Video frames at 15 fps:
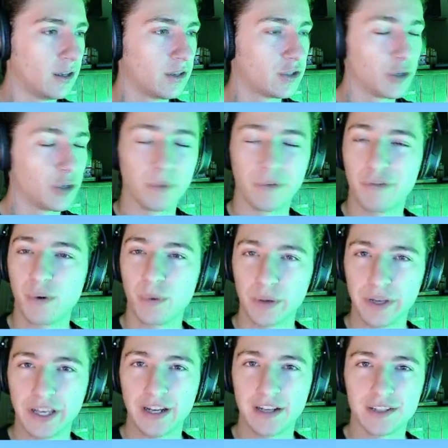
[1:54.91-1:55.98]
So before we
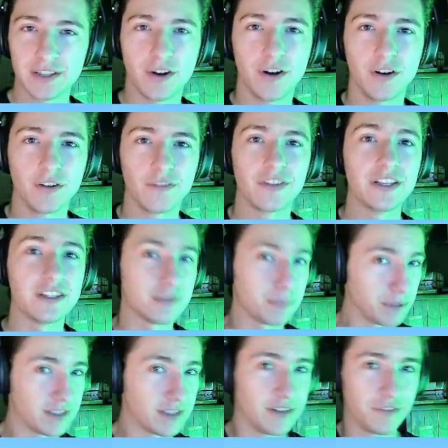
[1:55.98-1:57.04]
get into all of the
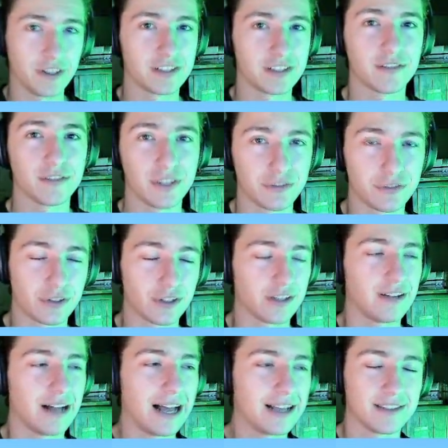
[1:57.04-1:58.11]
specifics of different
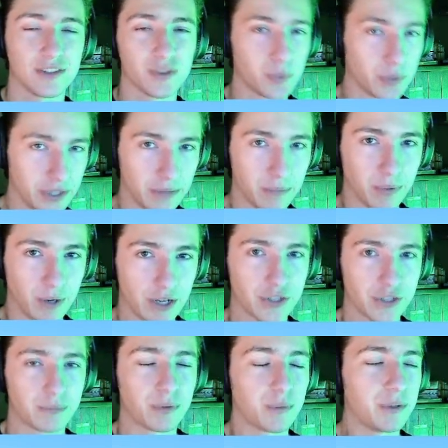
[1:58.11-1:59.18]
classes within
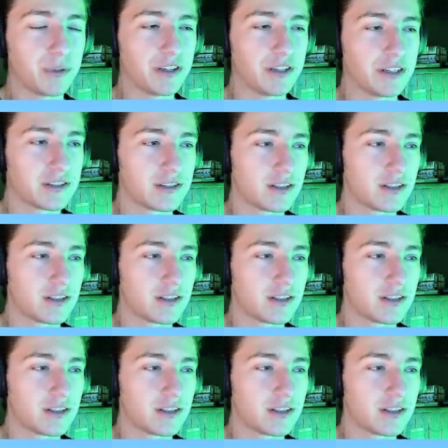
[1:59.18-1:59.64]
Project Prometheus,